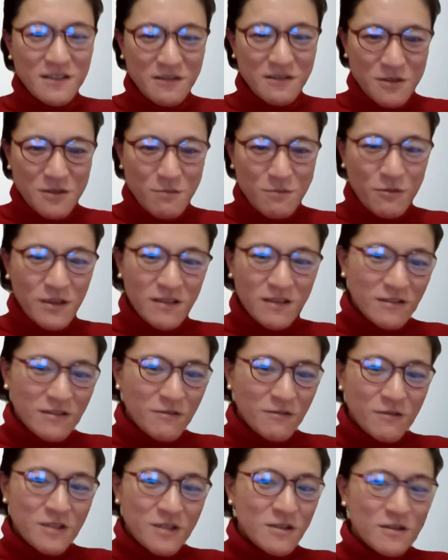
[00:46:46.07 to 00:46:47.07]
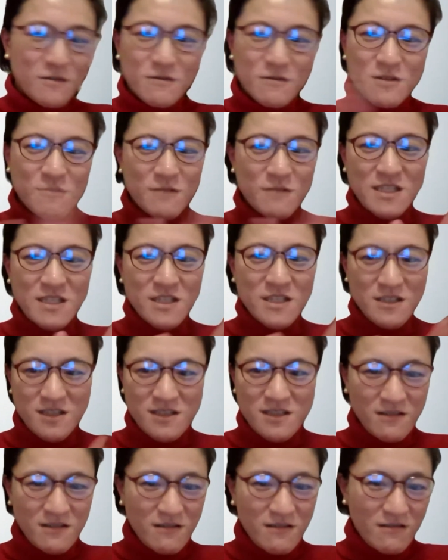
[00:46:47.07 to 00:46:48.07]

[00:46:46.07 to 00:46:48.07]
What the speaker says: those predatory journals will just